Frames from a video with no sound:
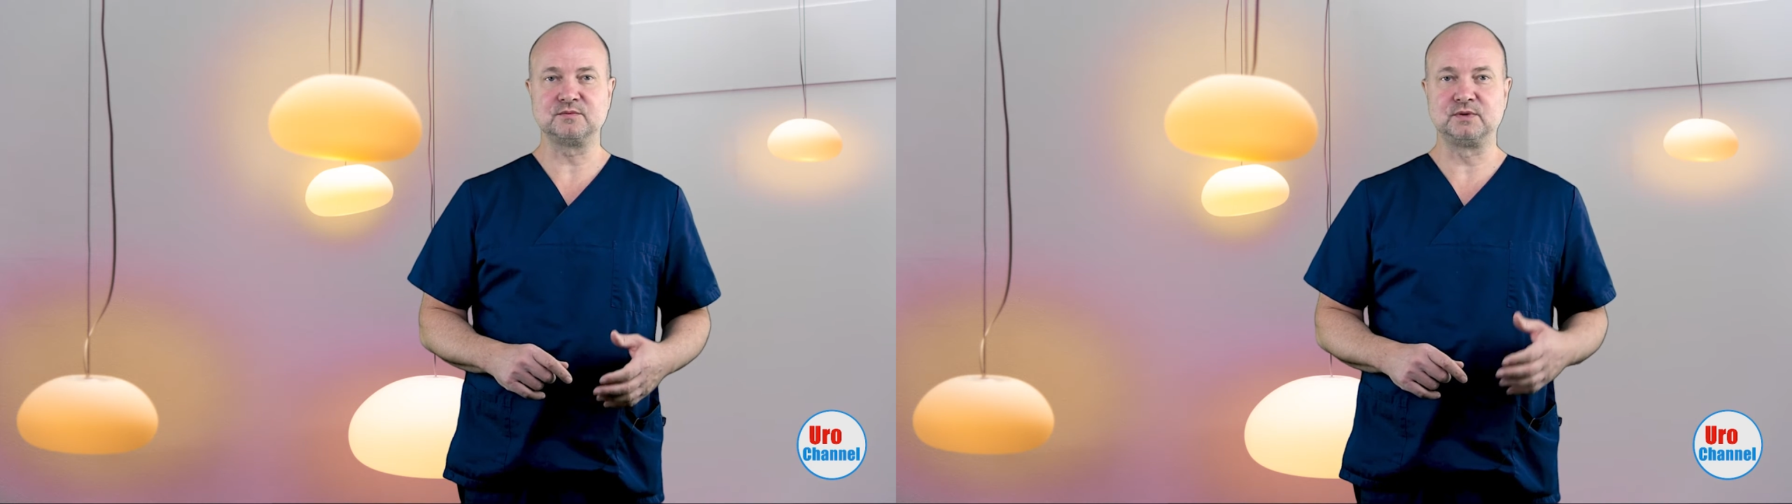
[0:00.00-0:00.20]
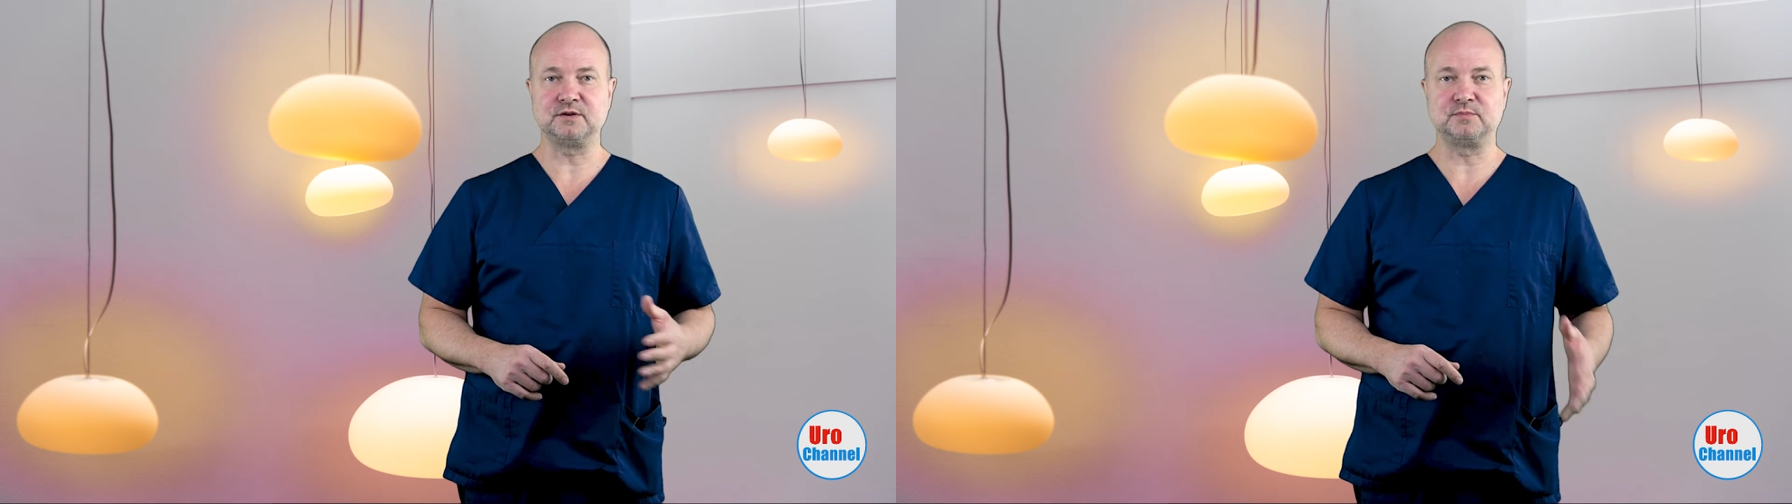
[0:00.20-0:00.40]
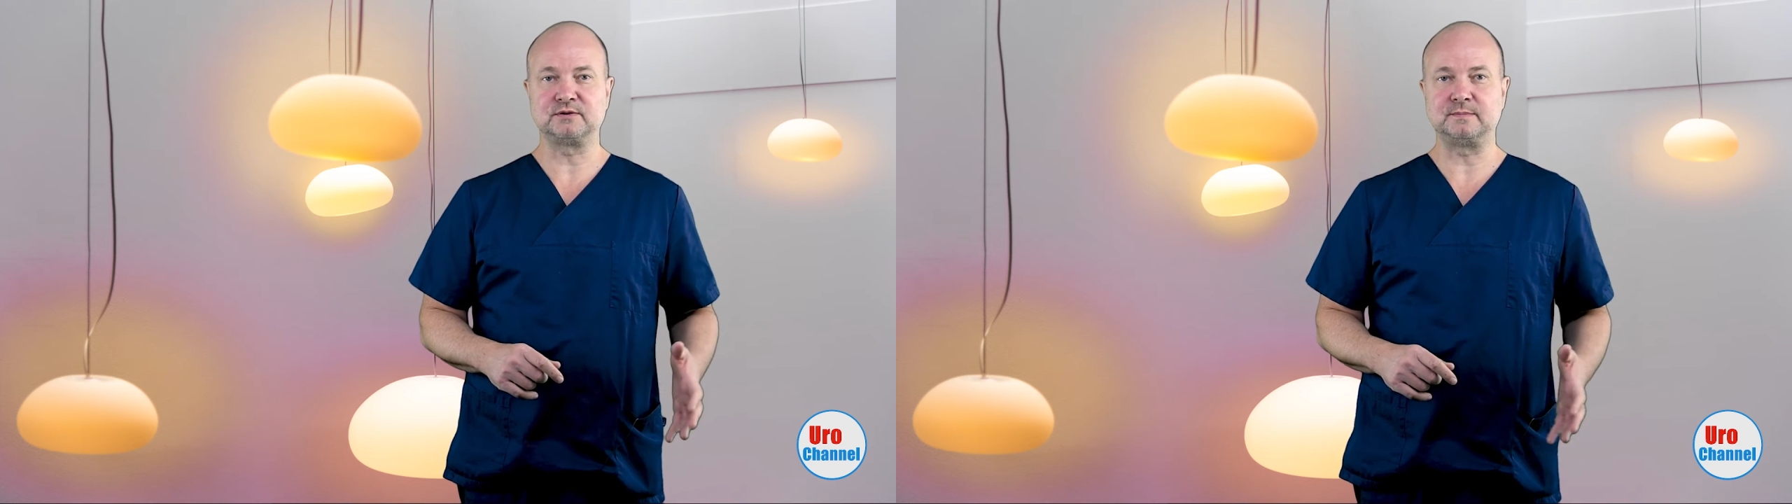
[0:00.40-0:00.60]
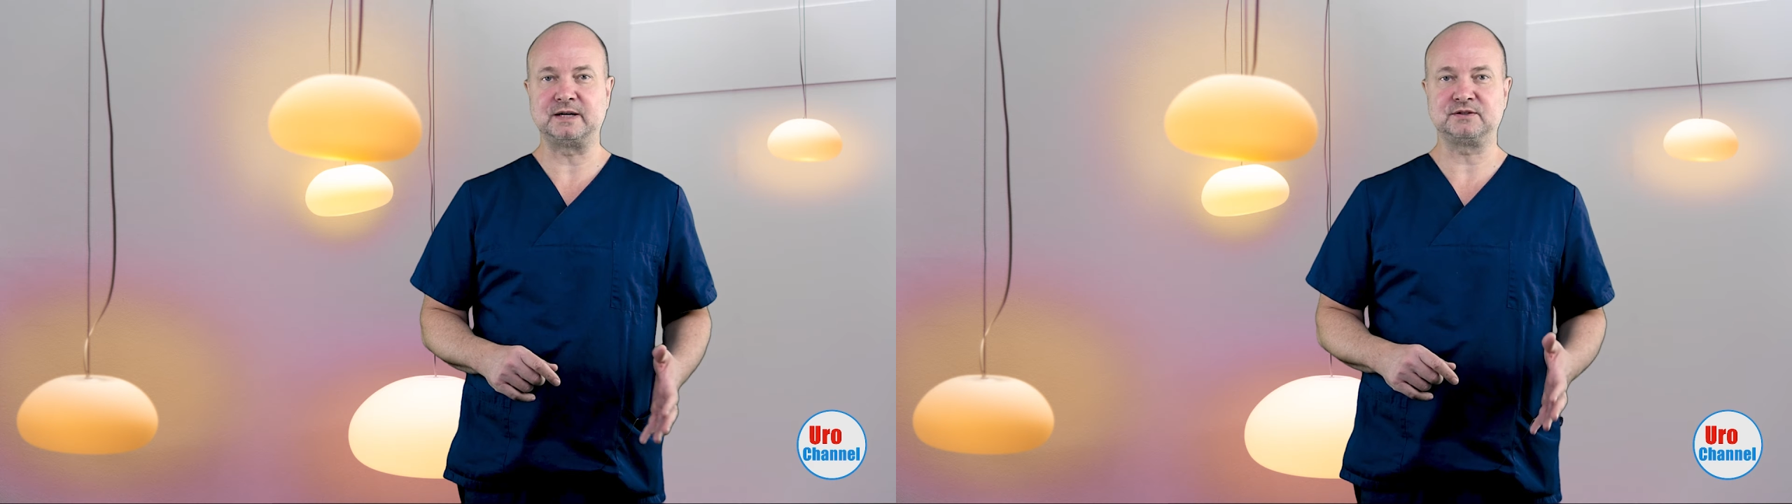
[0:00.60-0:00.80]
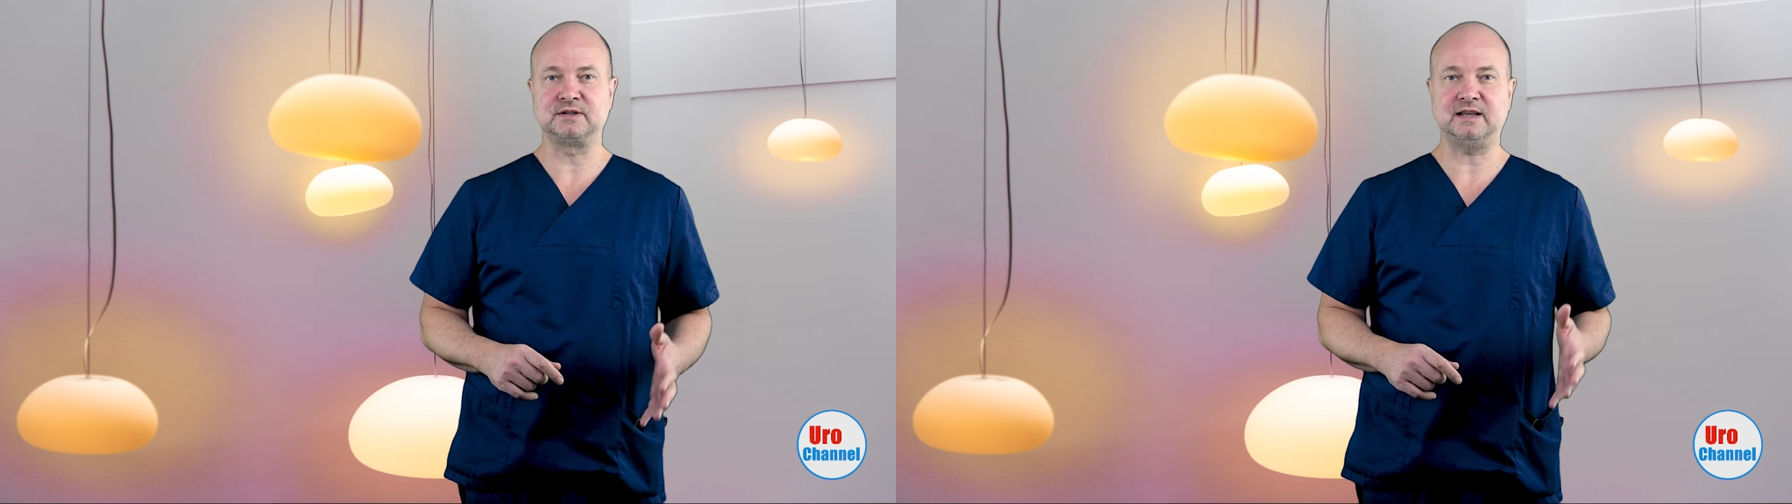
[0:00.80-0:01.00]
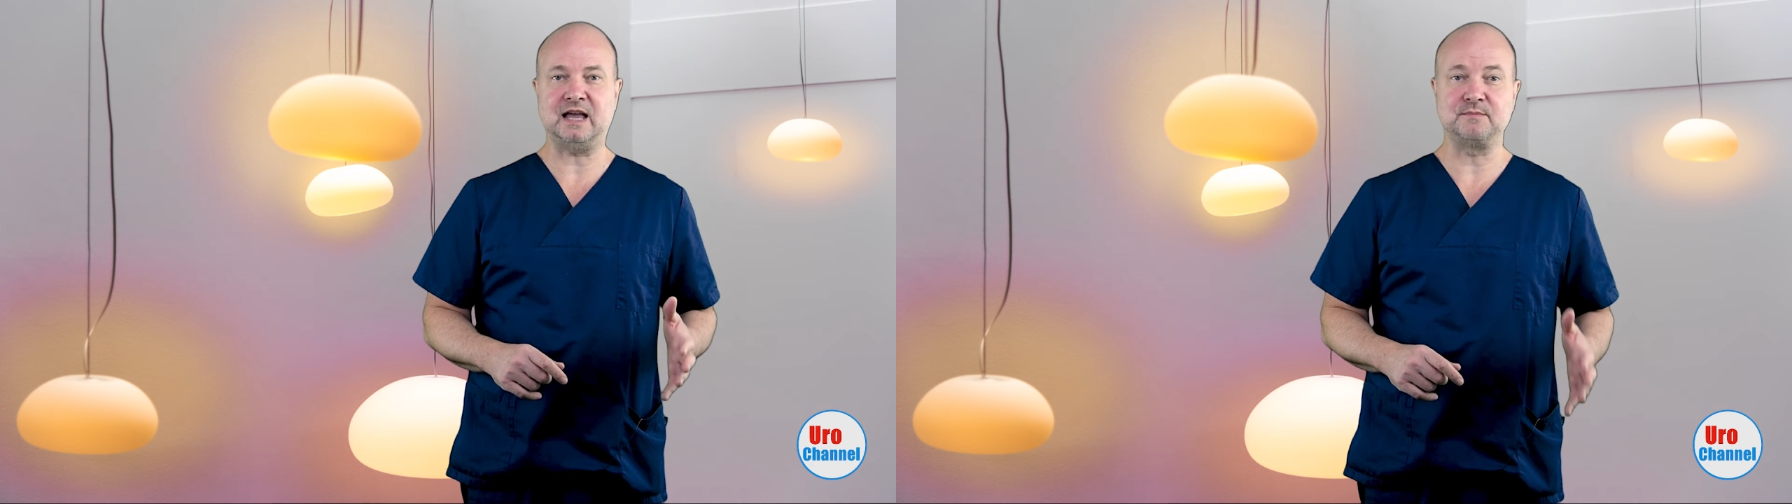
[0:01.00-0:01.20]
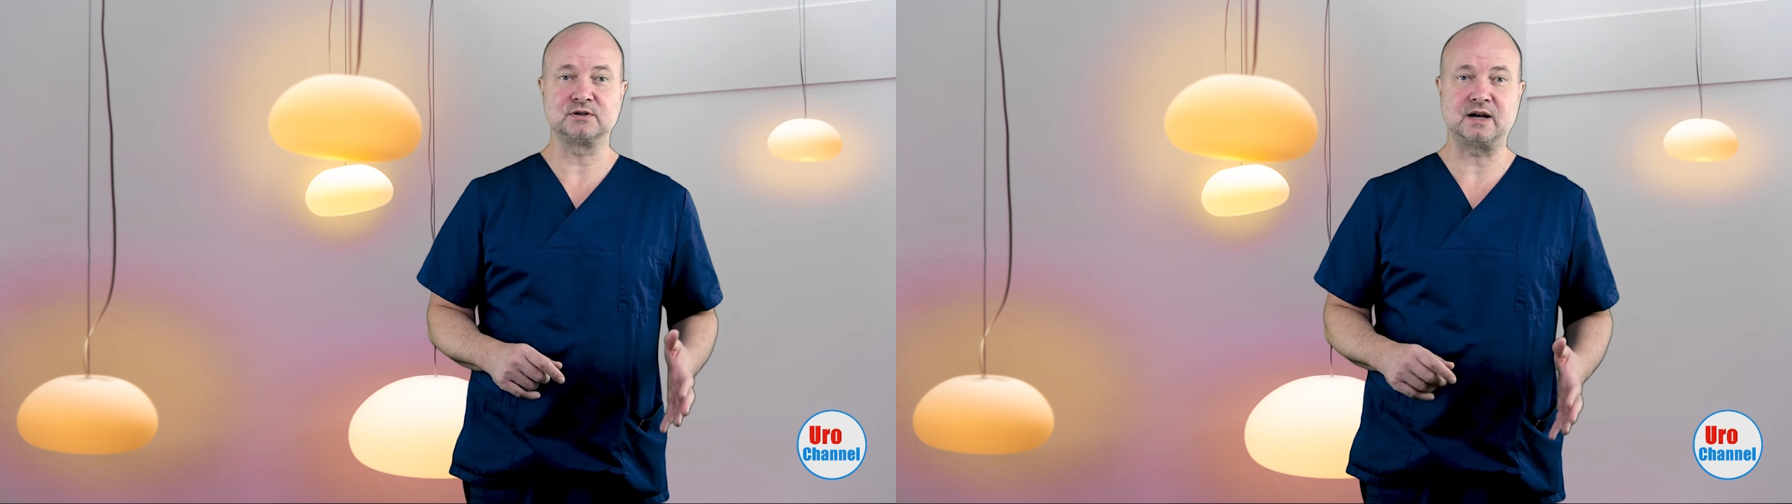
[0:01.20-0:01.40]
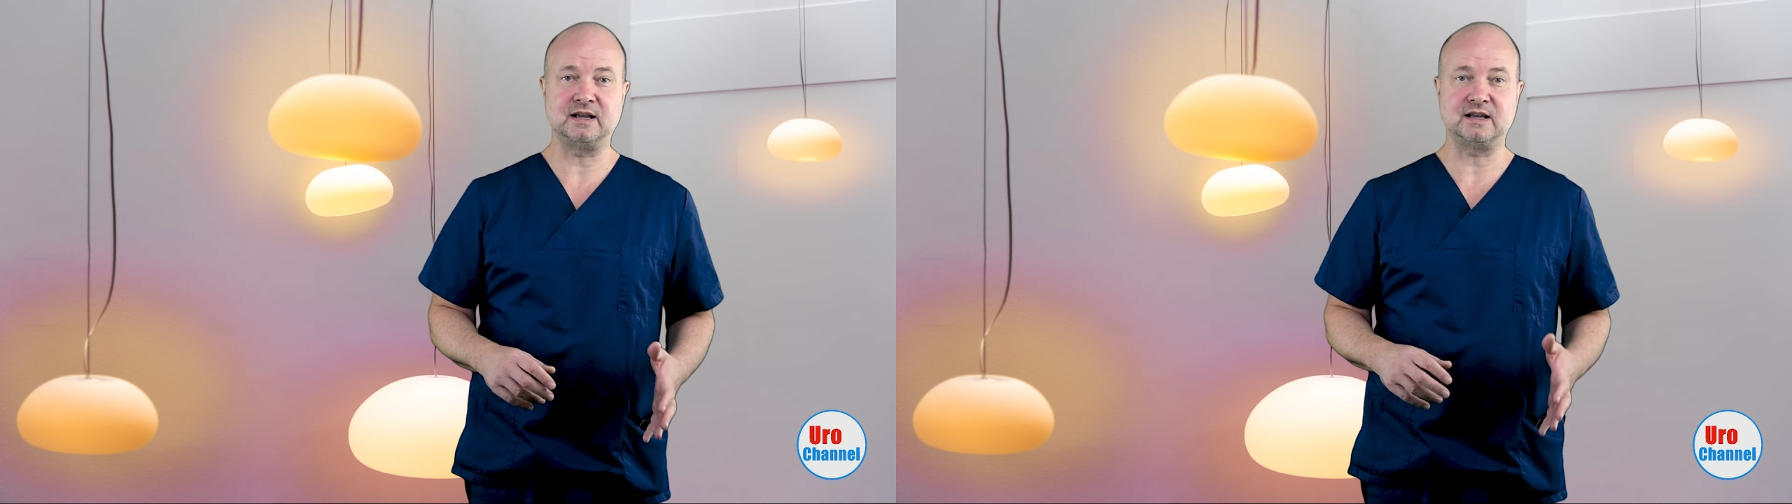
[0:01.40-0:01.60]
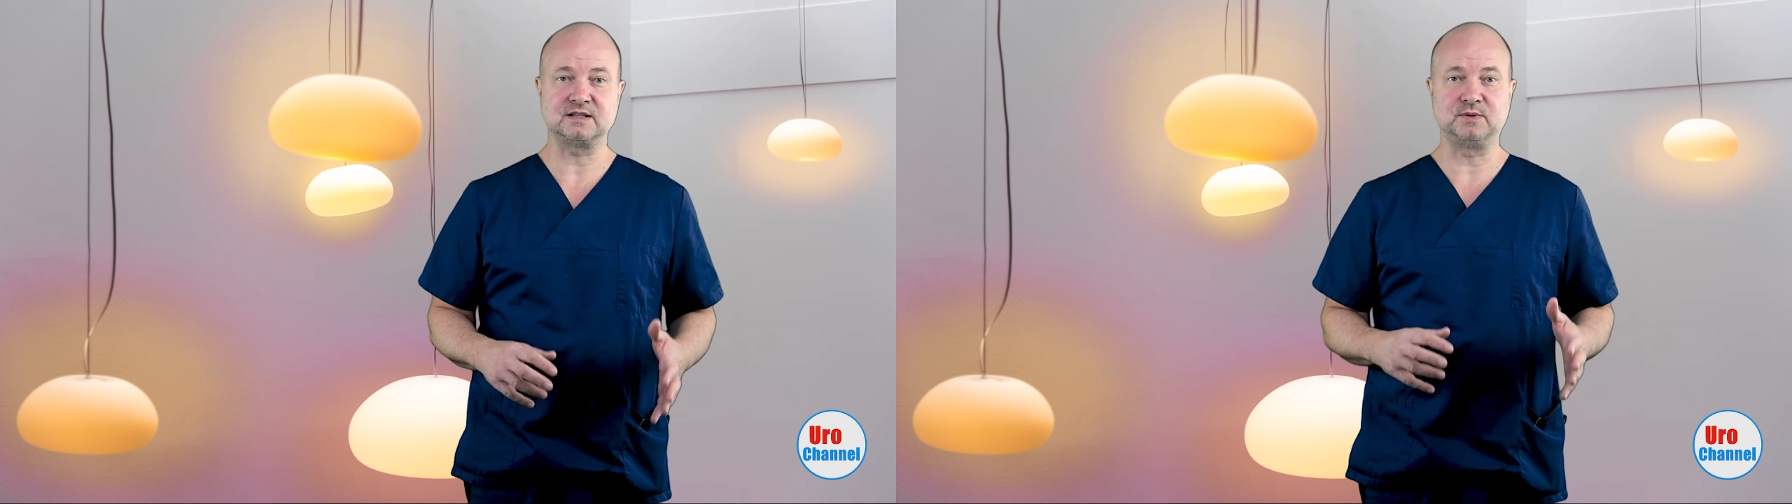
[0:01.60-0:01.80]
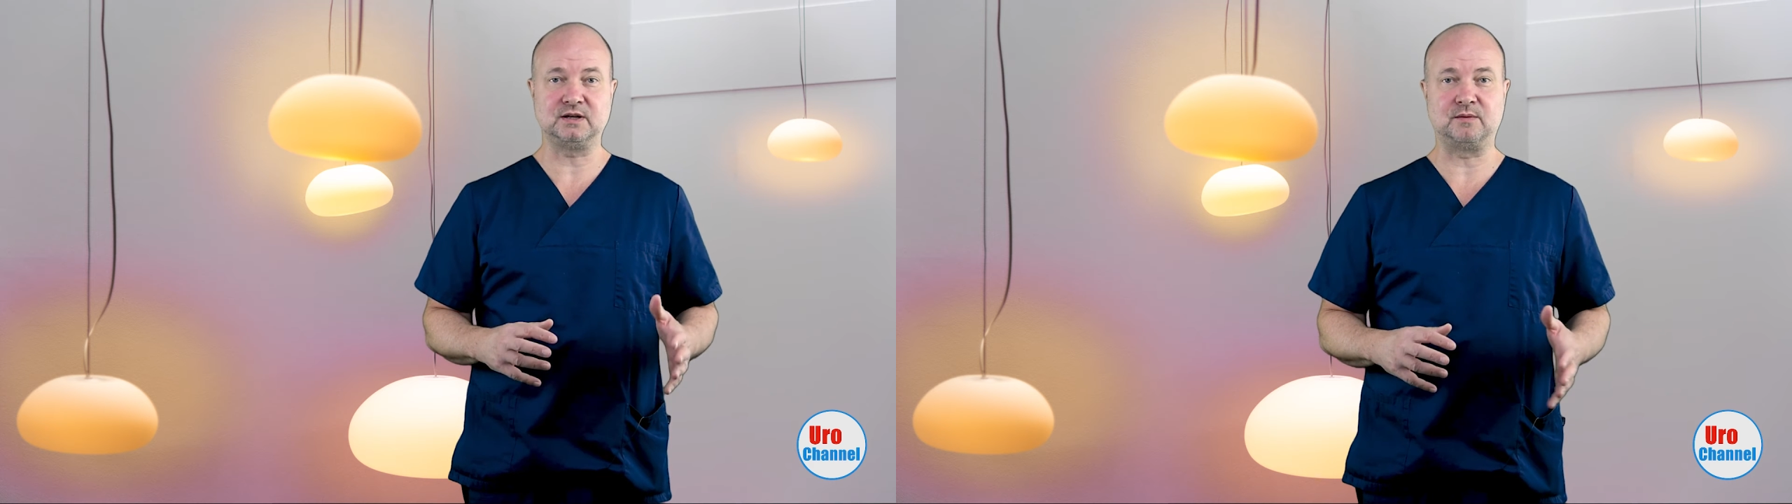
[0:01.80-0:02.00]
multiparametric MRI
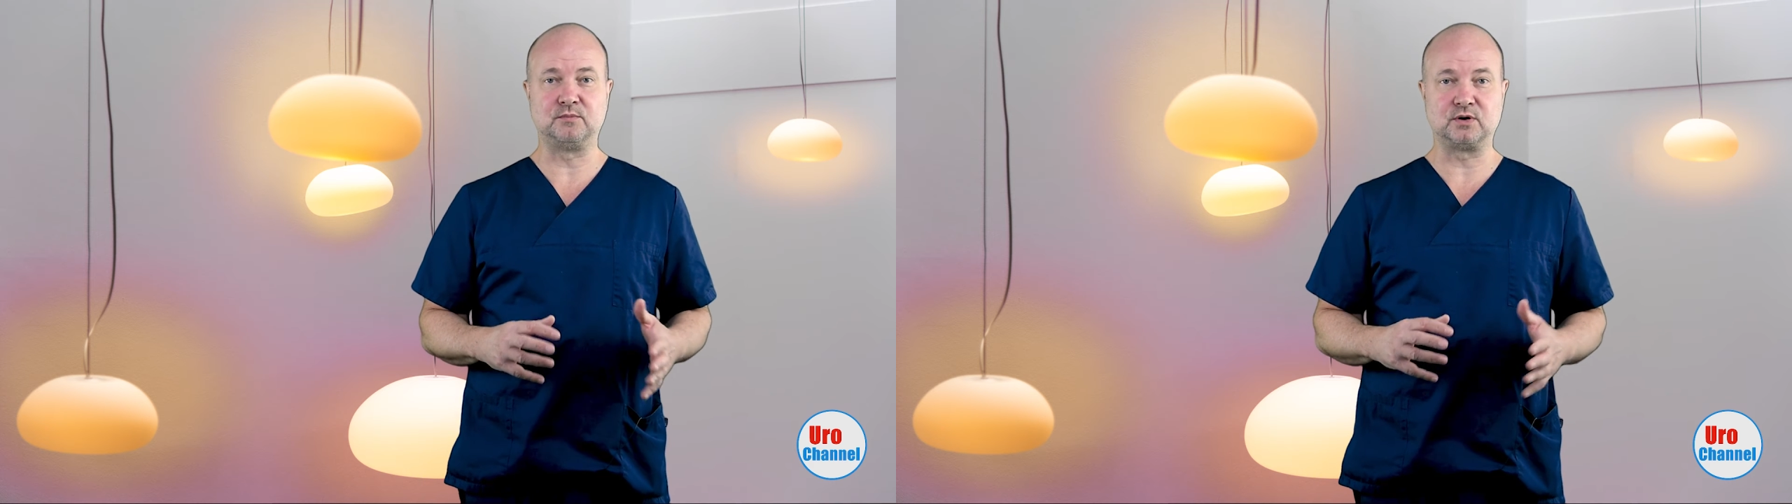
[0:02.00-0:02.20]
has become